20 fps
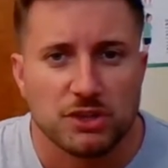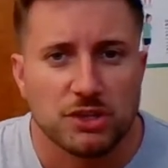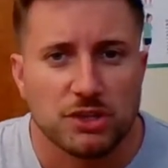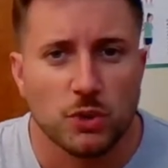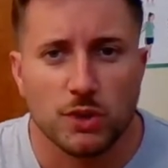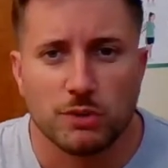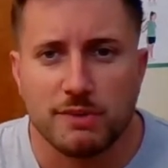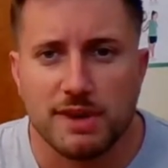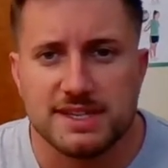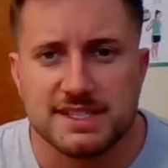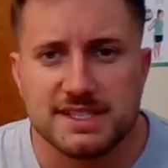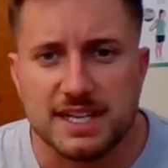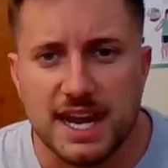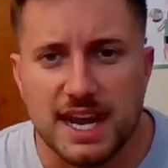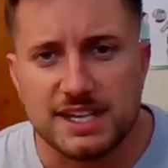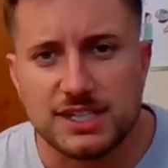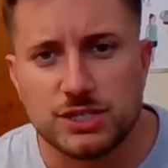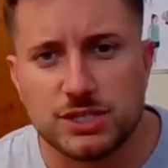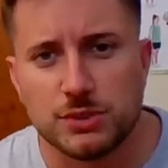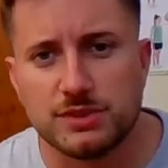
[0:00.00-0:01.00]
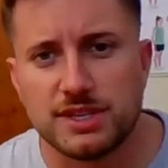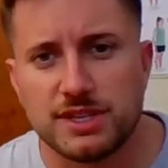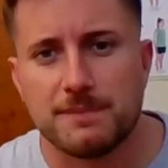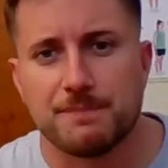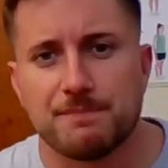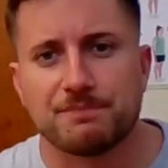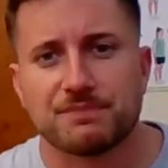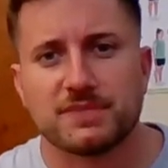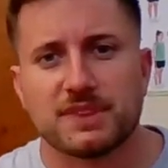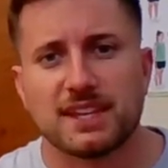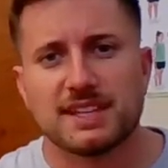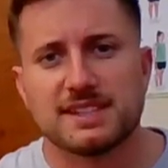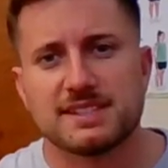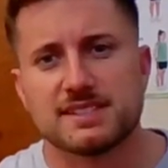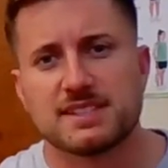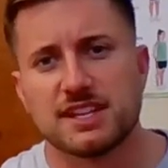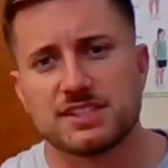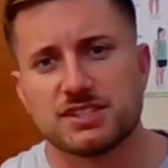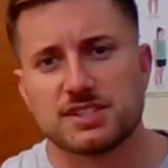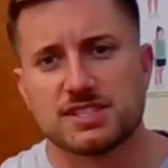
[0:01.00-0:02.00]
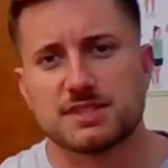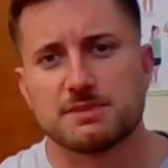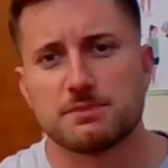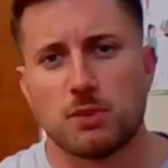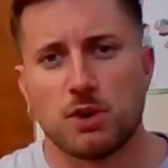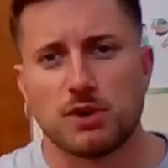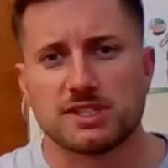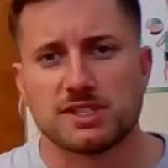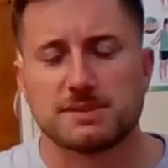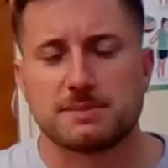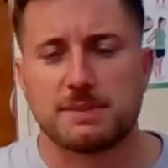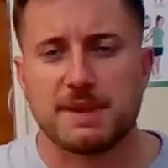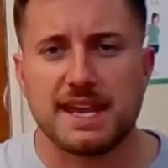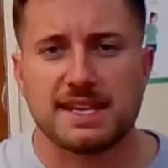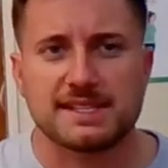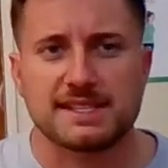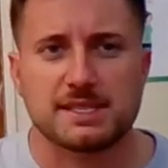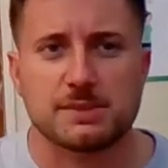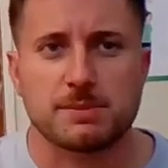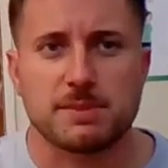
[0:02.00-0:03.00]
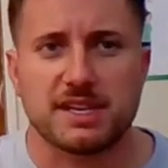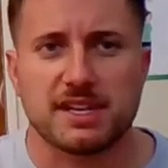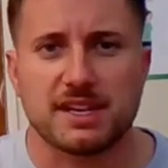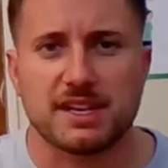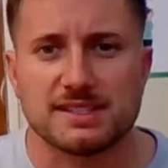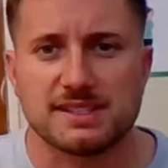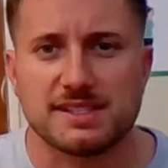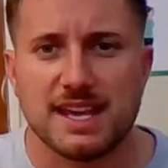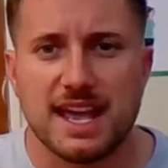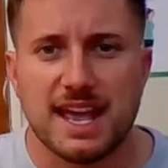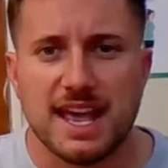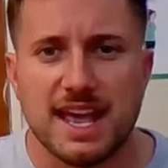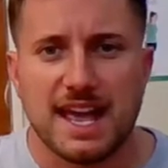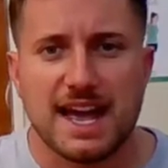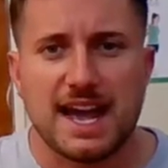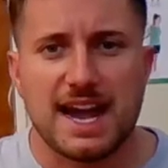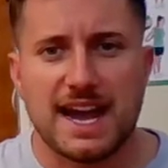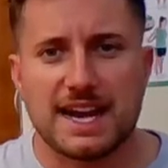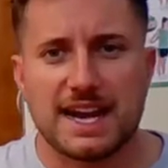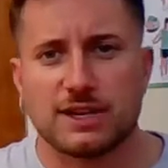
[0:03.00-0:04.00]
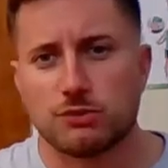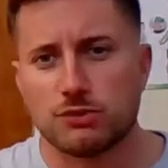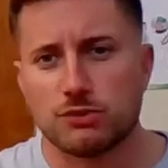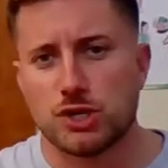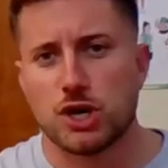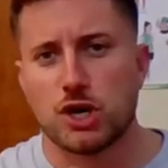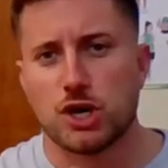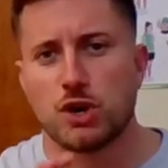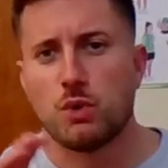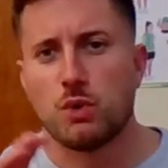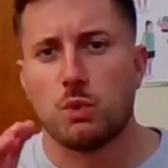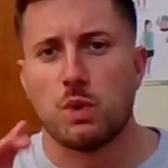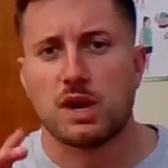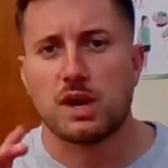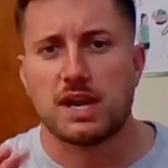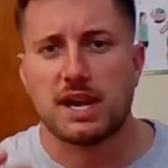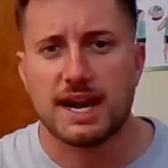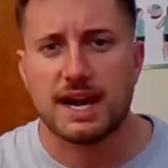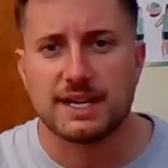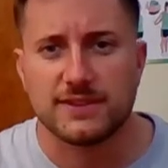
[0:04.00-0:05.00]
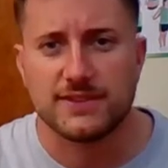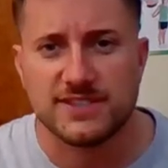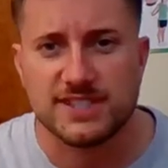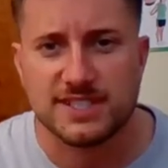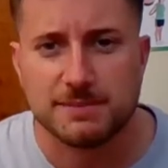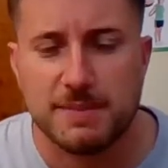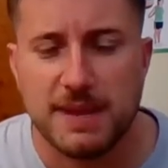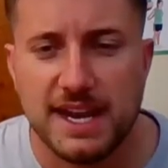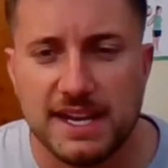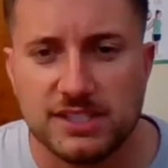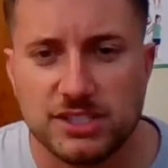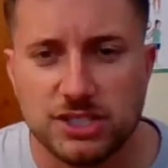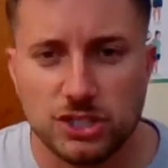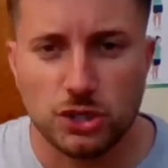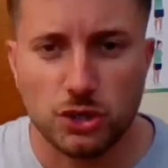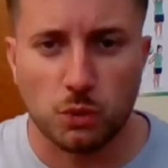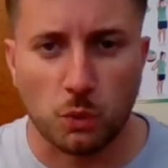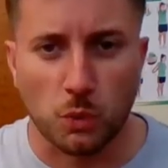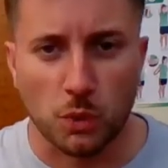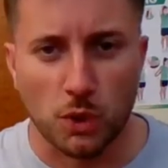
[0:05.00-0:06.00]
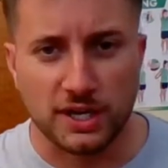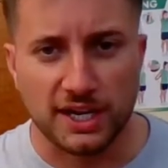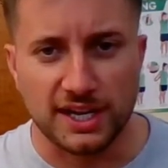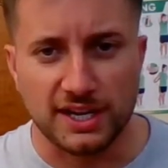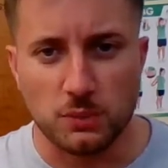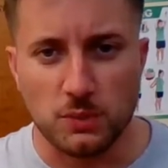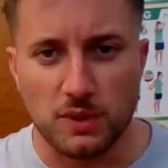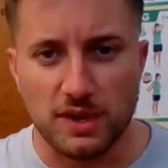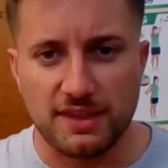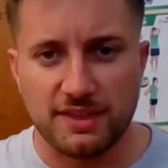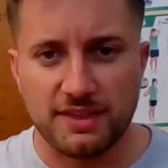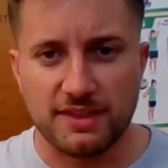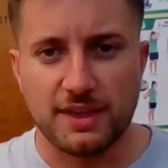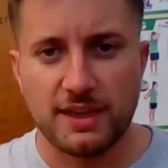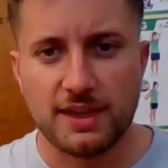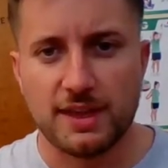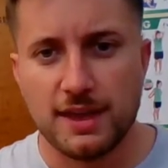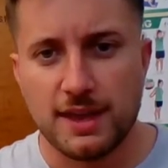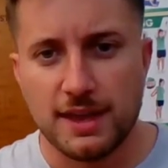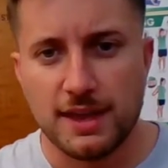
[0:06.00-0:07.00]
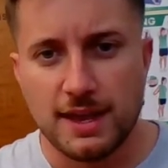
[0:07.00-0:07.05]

the only reason I do them in such a small space is because I don't know what kind of space you're working with.